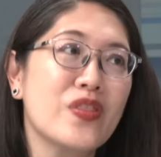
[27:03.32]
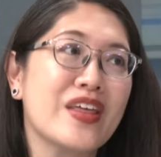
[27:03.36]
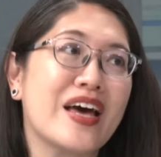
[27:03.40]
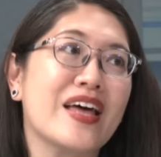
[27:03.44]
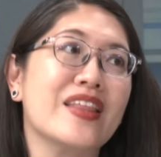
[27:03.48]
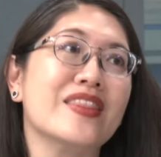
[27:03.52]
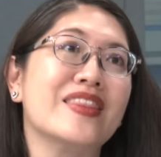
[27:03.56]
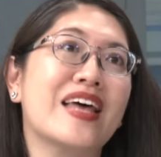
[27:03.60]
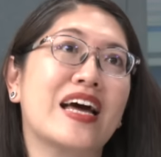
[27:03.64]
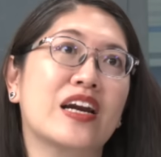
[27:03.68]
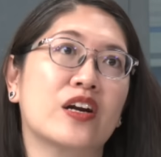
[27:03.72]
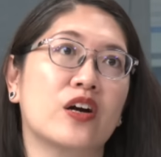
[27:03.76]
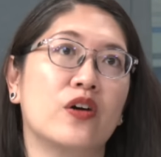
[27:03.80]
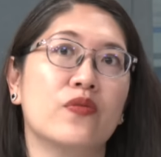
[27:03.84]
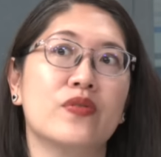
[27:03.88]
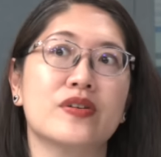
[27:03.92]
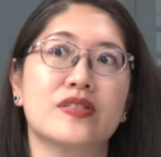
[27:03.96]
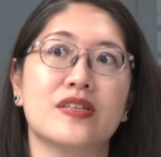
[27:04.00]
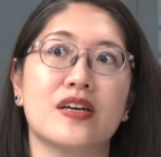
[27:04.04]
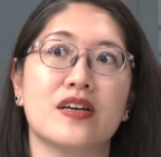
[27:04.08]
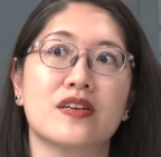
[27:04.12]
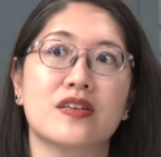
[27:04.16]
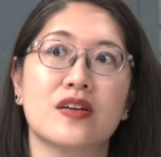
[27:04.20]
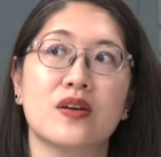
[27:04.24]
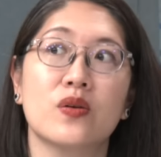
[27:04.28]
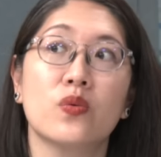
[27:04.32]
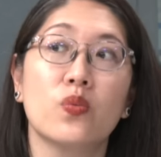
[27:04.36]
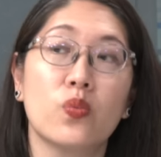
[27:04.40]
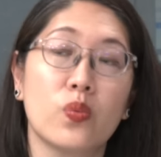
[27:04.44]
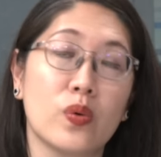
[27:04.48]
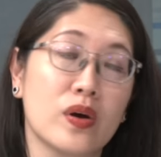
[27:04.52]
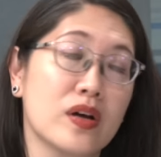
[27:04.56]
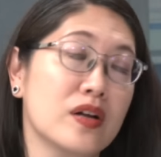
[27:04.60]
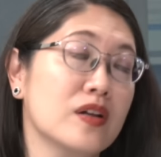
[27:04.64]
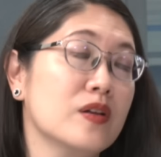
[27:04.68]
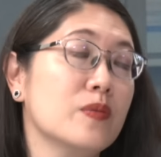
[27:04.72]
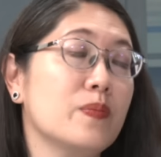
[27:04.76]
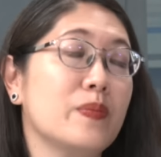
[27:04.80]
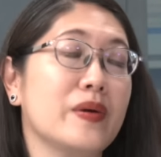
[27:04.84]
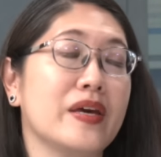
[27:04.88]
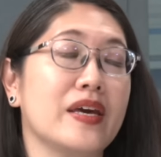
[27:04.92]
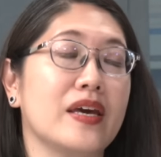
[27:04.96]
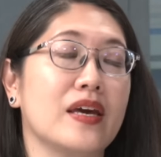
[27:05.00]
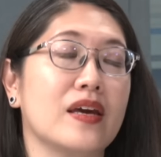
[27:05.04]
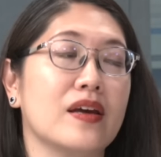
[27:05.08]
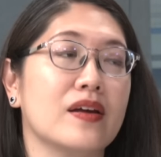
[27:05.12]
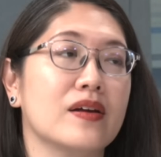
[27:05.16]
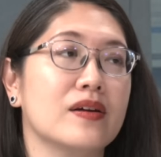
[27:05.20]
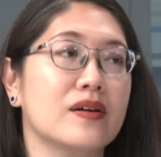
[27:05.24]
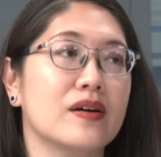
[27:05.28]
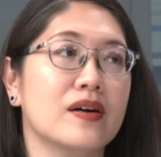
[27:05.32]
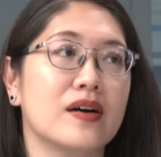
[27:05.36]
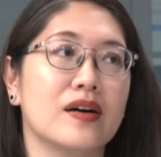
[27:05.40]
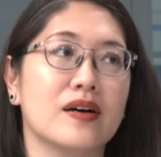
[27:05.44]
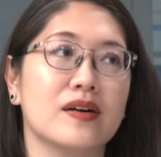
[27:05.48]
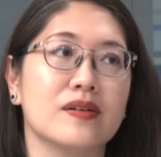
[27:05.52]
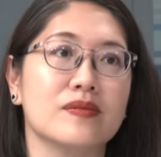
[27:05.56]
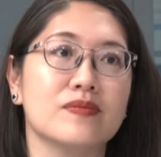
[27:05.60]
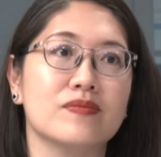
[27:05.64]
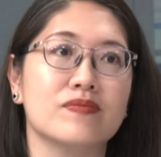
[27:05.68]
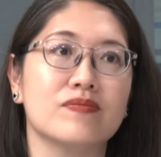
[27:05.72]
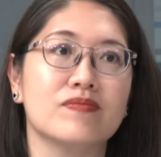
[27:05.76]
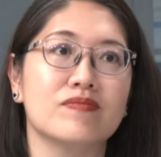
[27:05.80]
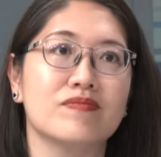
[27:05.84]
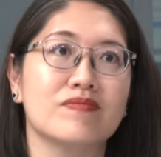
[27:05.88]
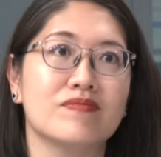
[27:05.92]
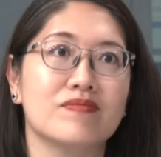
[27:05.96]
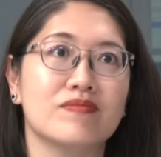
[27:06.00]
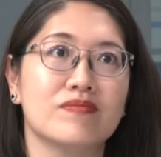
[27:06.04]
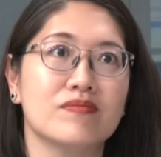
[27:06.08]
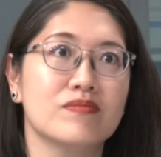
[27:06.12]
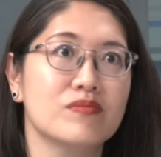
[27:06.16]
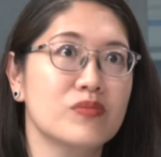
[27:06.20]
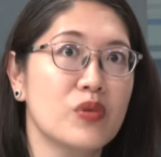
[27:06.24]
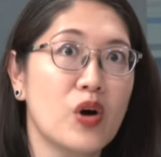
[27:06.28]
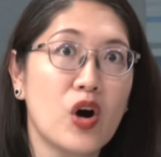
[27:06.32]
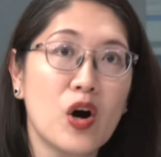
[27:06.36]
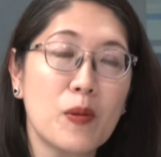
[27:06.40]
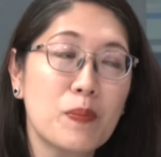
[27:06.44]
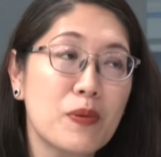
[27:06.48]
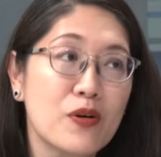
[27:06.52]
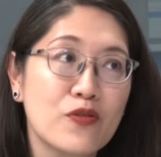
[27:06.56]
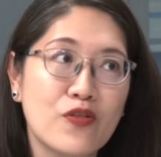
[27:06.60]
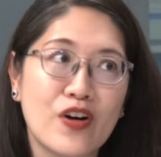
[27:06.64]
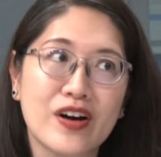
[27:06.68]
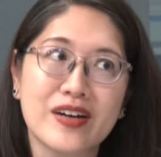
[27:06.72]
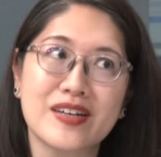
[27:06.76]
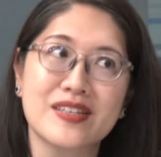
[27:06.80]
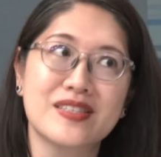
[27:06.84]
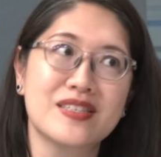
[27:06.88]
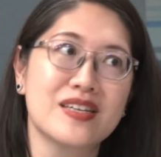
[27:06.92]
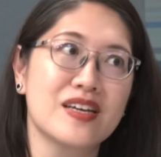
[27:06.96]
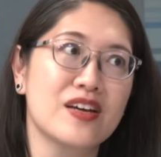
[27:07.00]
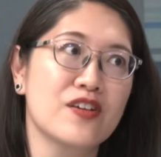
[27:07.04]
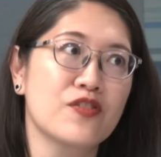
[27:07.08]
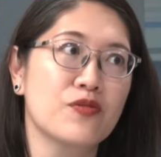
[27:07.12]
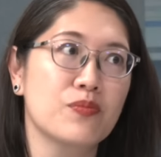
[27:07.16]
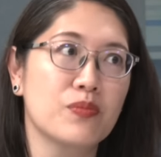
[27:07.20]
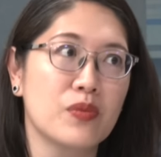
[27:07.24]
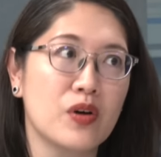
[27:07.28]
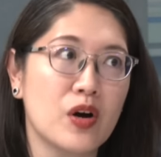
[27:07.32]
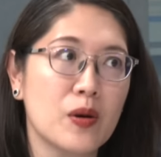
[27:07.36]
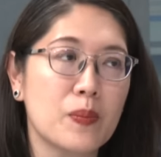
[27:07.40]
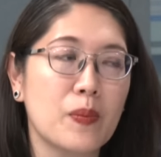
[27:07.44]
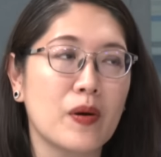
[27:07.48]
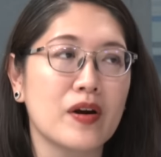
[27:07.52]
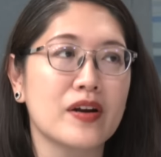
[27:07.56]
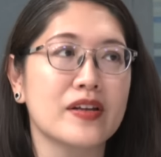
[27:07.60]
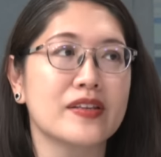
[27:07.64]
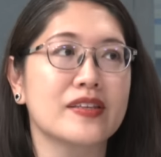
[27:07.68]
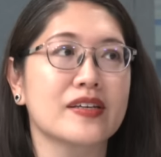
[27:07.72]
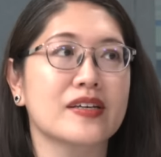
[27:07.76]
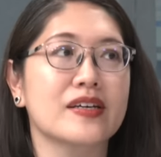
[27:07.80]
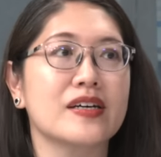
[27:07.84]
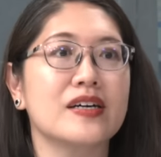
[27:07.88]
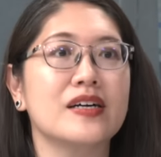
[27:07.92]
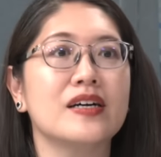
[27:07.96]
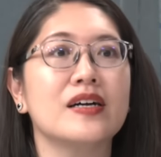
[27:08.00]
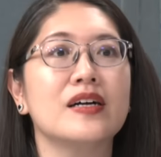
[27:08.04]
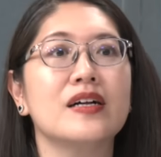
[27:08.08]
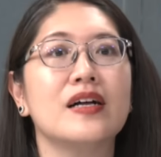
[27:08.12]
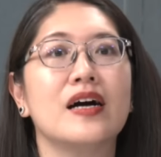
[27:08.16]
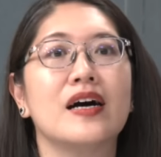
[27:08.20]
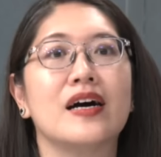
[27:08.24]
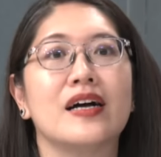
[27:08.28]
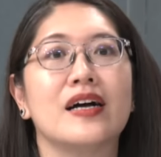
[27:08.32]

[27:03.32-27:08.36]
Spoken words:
that that conversation will be more provocative, more political.